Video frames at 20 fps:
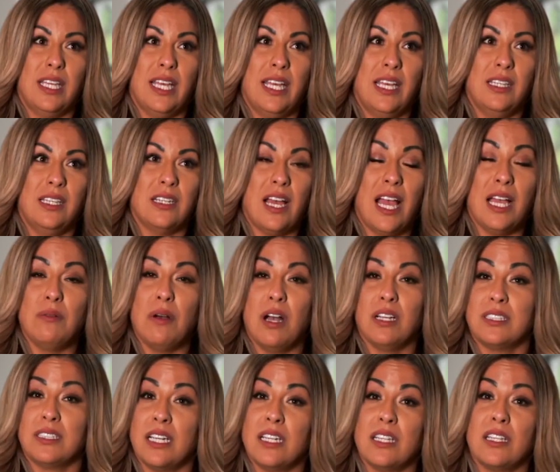And I
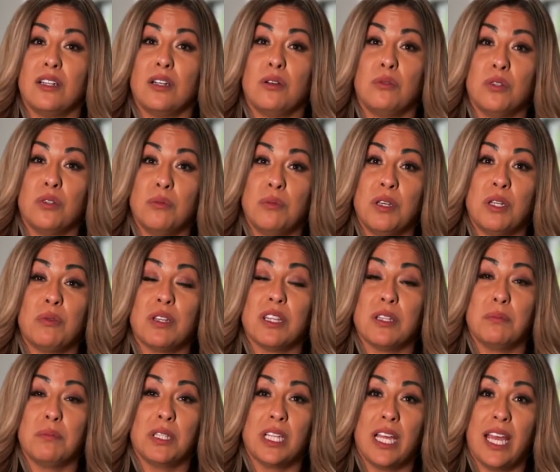walked out of there a woman with
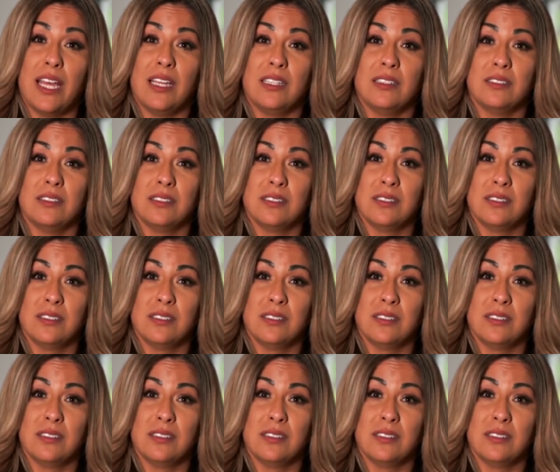a plan,